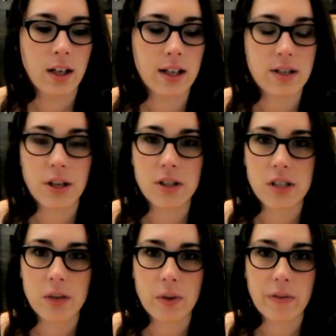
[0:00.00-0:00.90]
is hard to
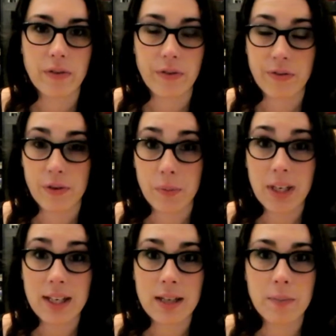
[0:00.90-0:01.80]
deal with for
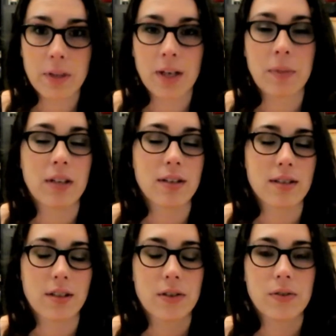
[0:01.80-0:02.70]
many, but I'm here to
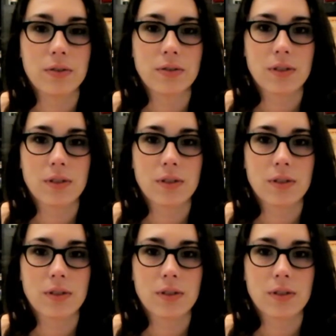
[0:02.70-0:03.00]
tell you,